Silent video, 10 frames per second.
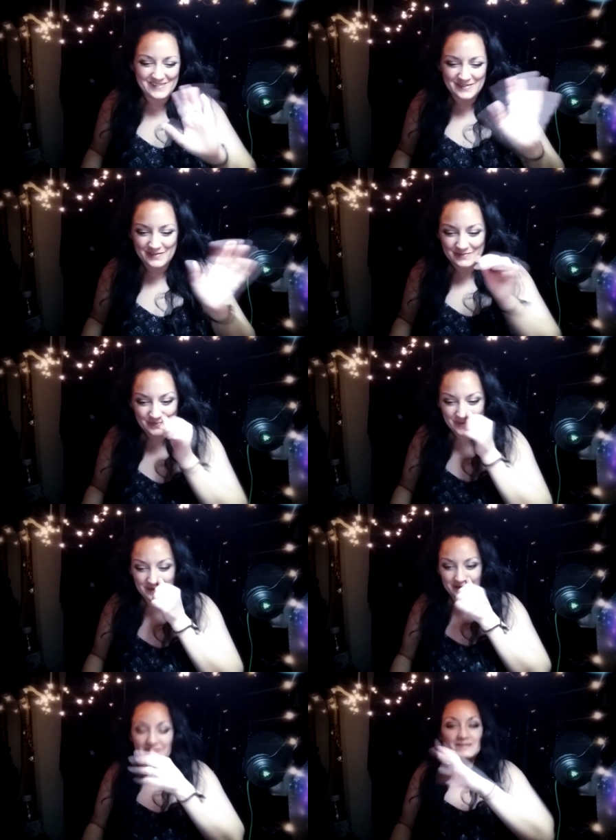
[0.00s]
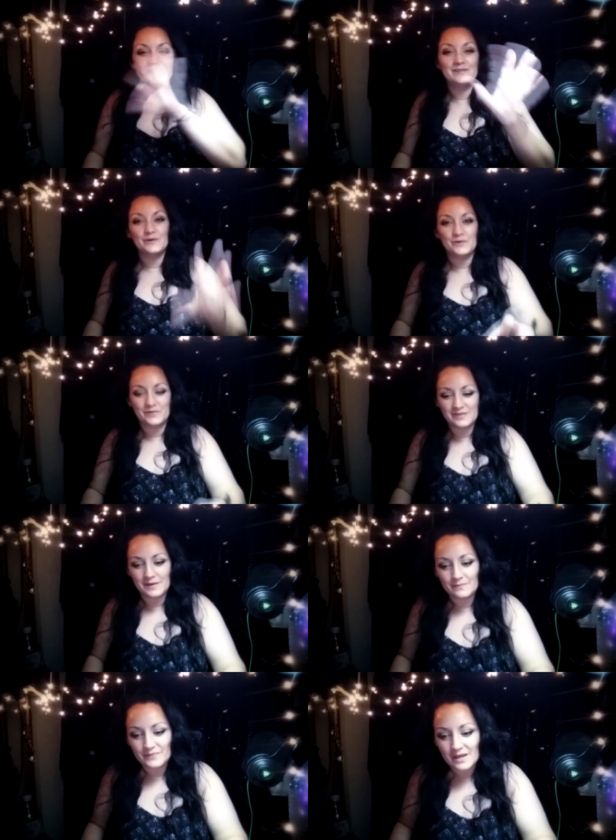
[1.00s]
you know you got to see the whole
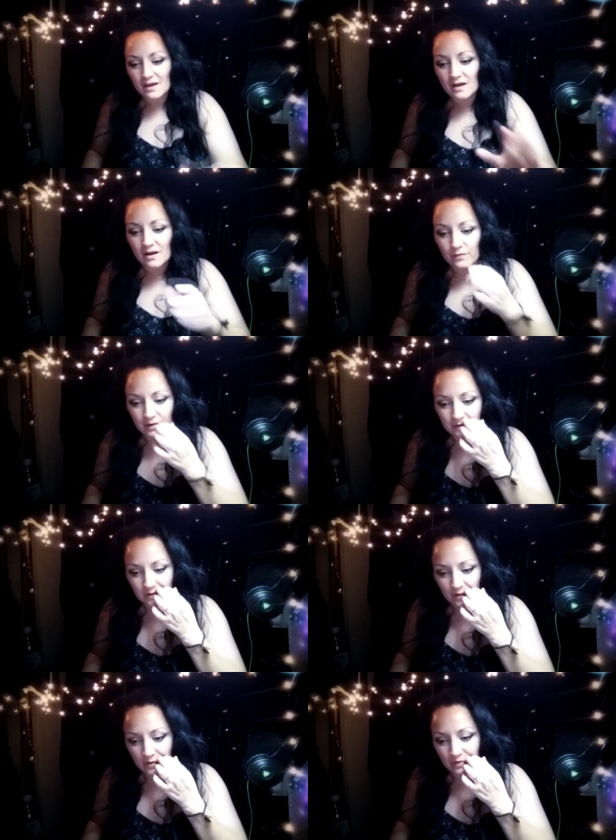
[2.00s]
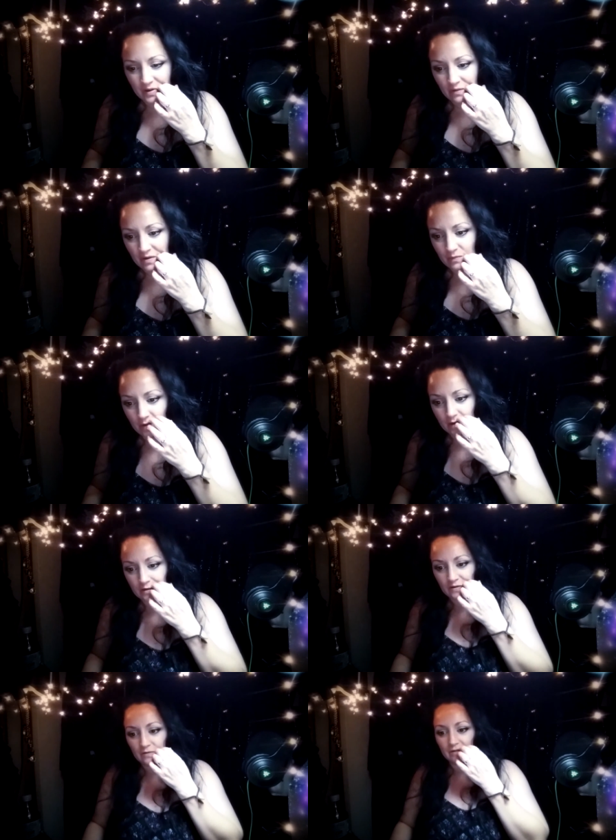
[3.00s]
thing all right, so here we go. I'm going
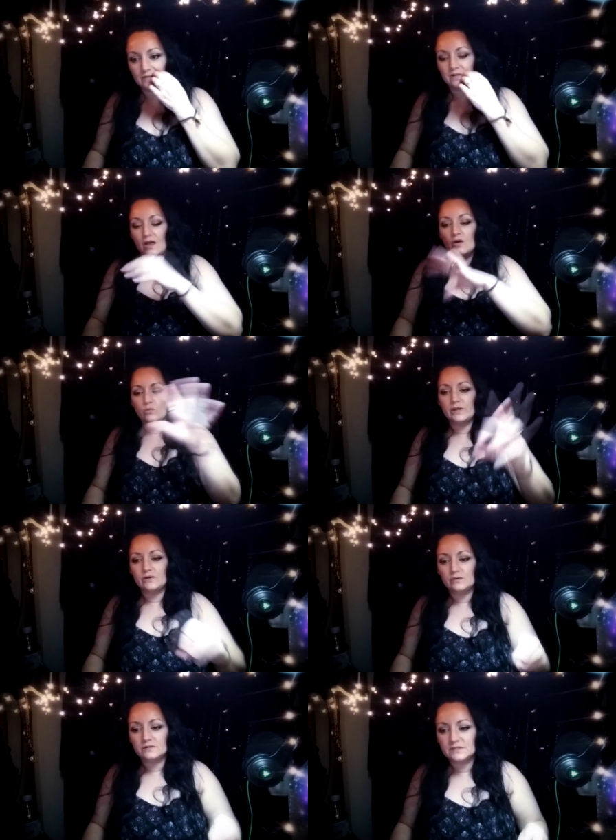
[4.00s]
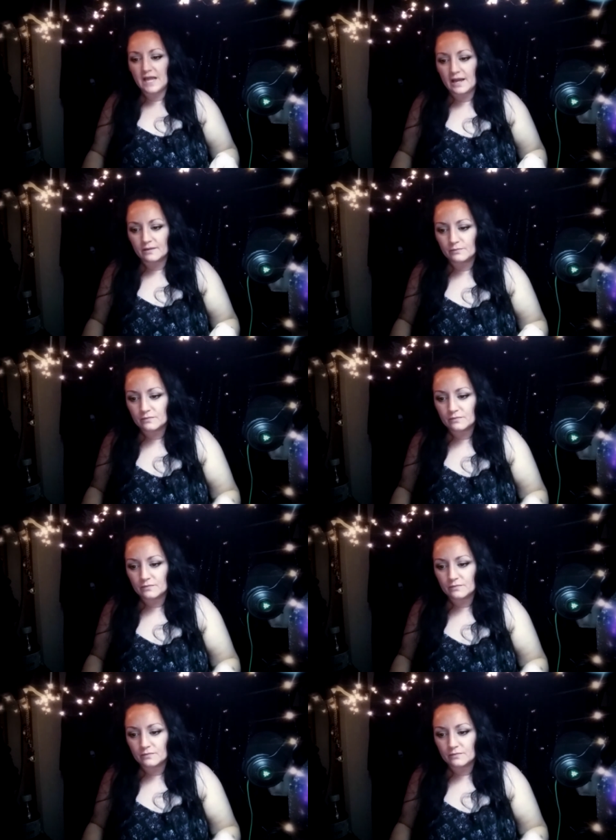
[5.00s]
to do this real time.